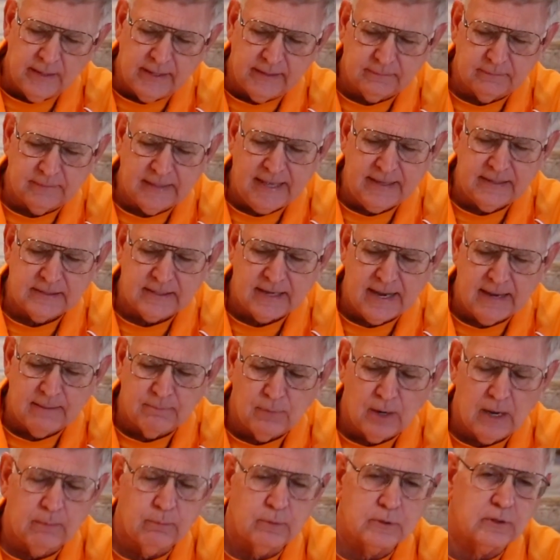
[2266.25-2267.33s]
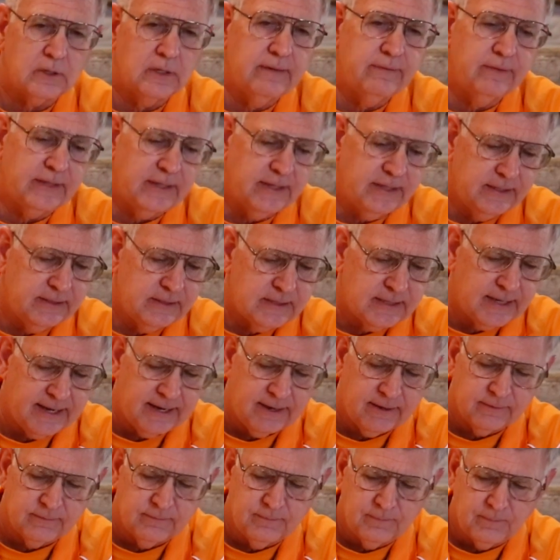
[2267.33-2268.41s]
At that time, Mom was living in
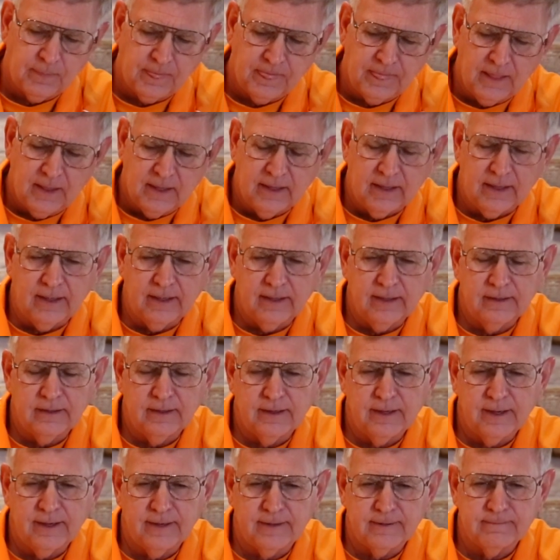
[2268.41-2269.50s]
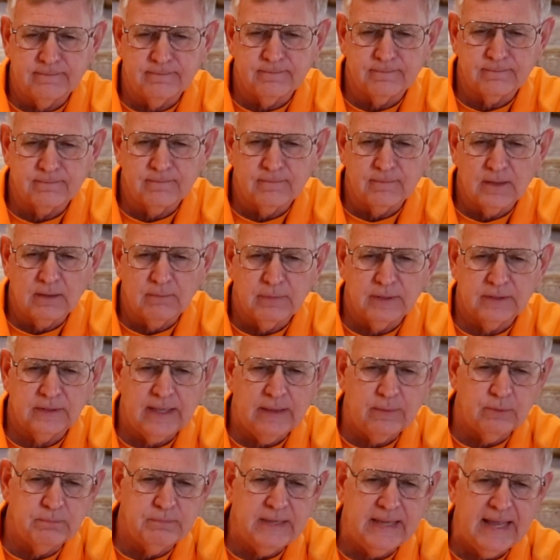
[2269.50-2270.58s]
town, and but
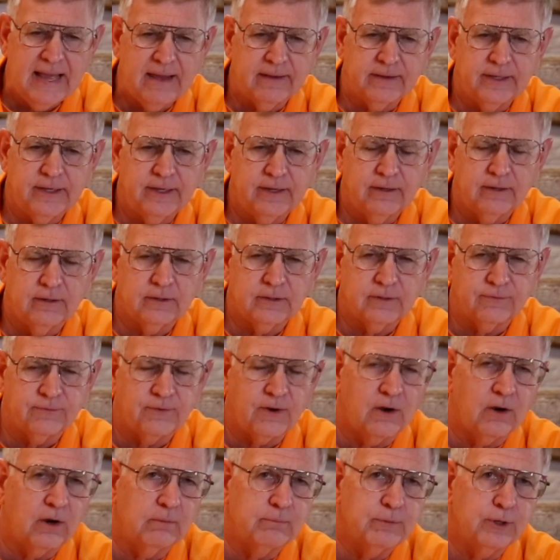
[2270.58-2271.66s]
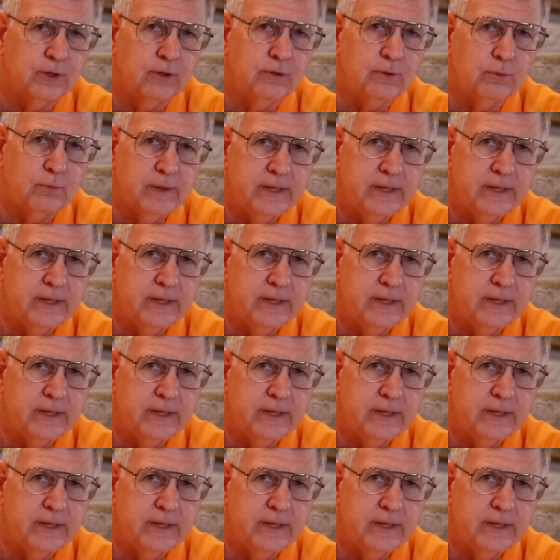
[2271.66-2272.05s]
they would be out here at the farm during the